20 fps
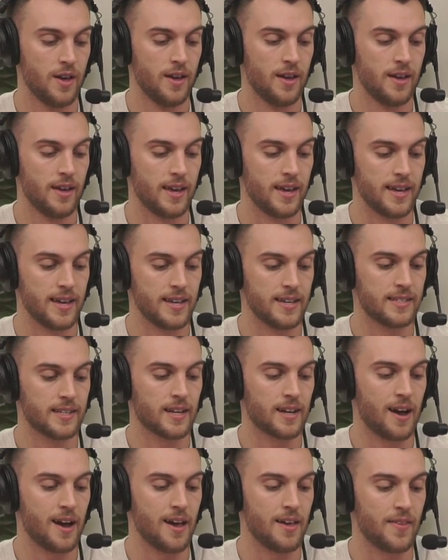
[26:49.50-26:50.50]
he is a
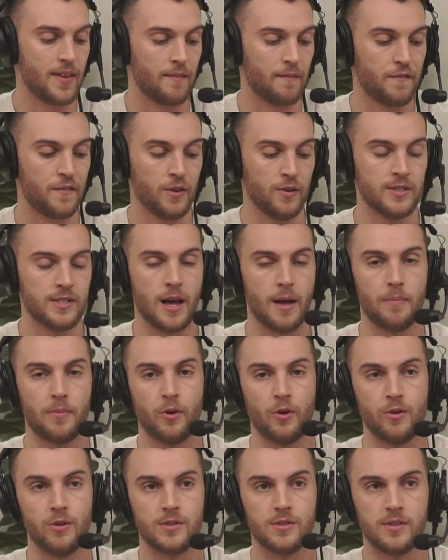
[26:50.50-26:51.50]
guy that fills up
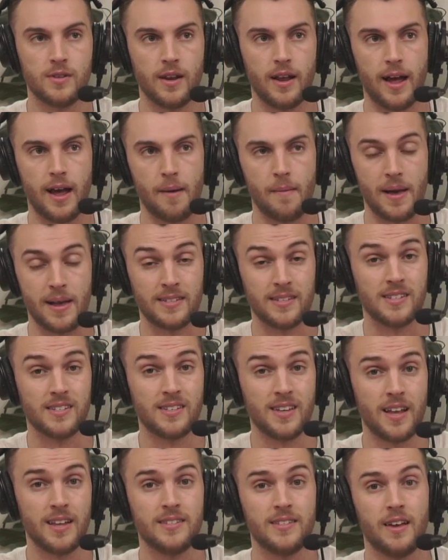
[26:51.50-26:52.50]
those, as a
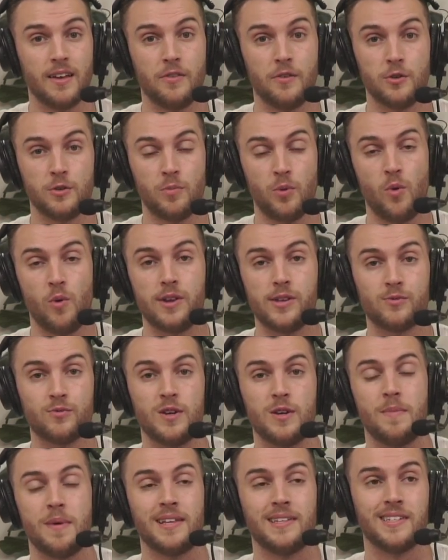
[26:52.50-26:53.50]
center, those points,
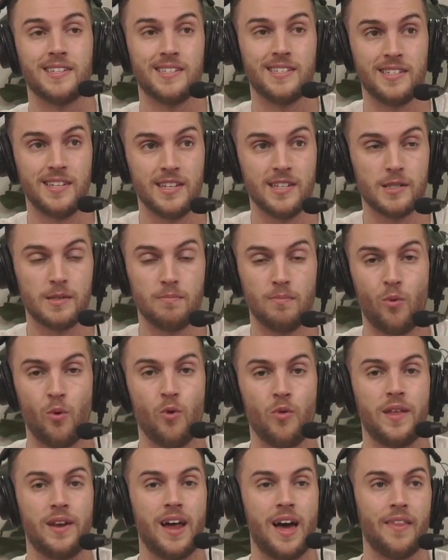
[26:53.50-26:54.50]
rebounds, assists
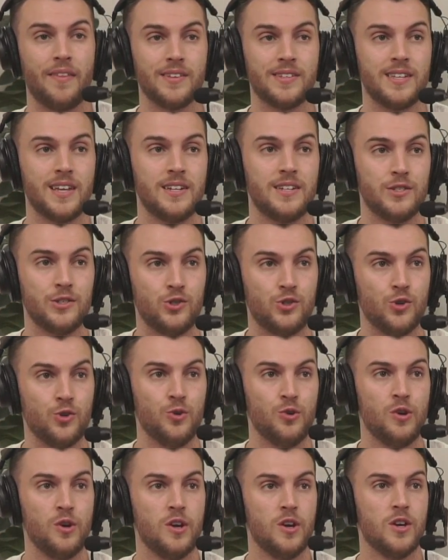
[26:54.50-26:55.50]
more than other centers
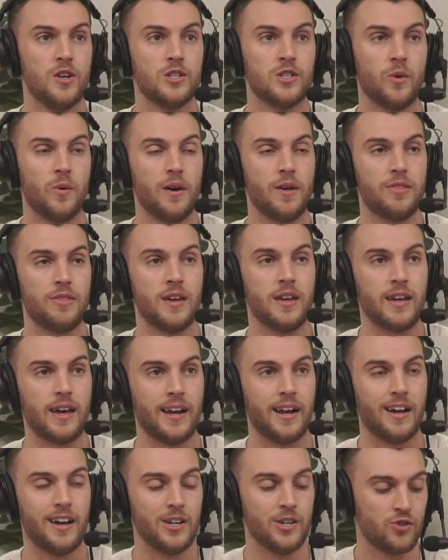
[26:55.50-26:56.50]
do. So I think at
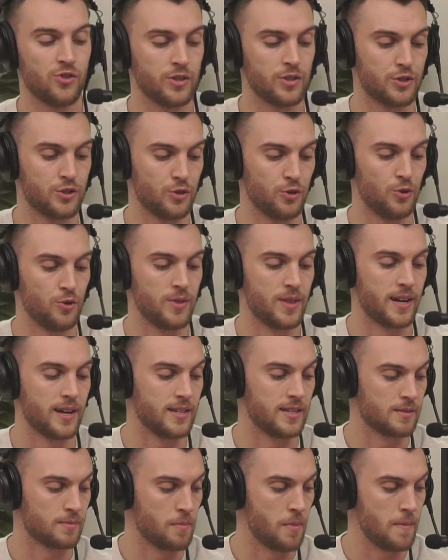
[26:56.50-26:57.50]
102, that
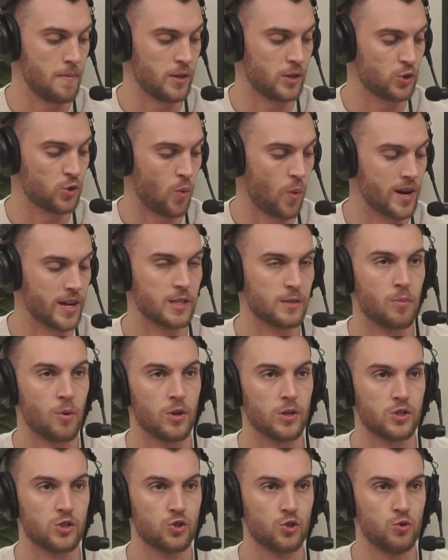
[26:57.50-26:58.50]
is maybe 20
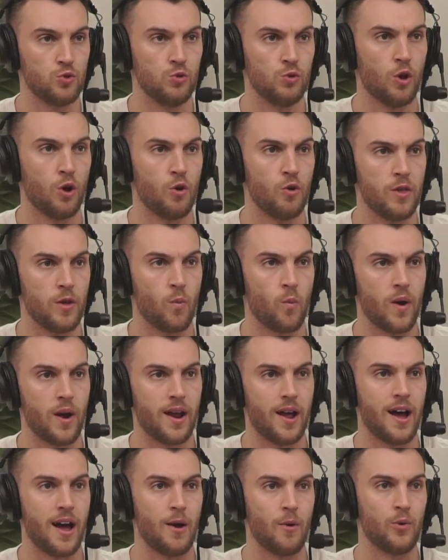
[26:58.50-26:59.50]
spots too low than where
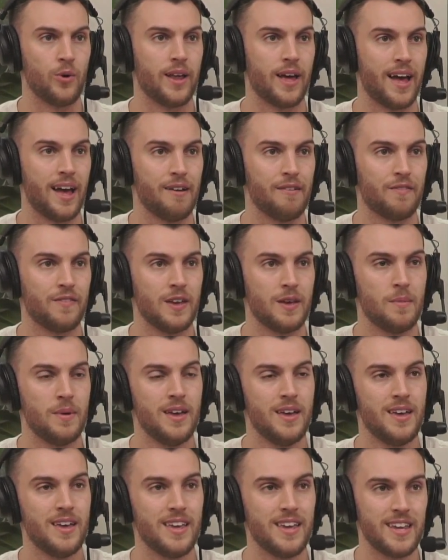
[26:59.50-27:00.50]
I would have him.
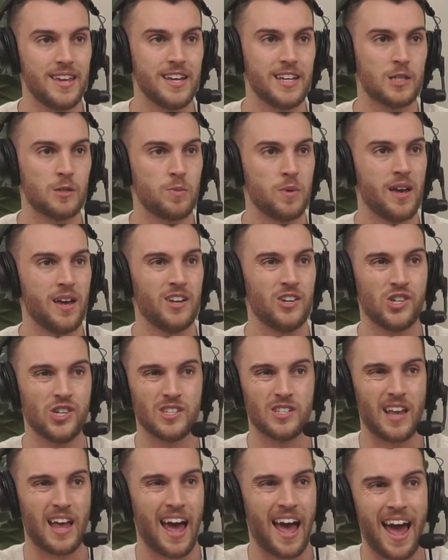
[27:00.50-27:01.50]
ESPN
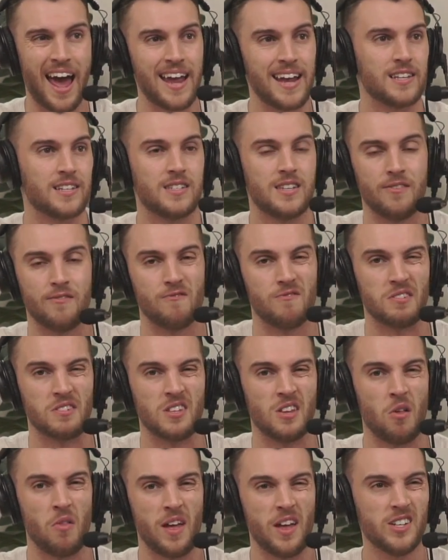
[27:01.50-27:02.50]
just hates Devin
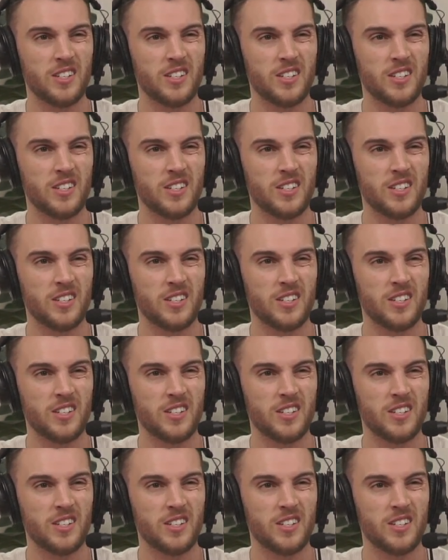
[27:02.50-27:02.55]
Vassell. They just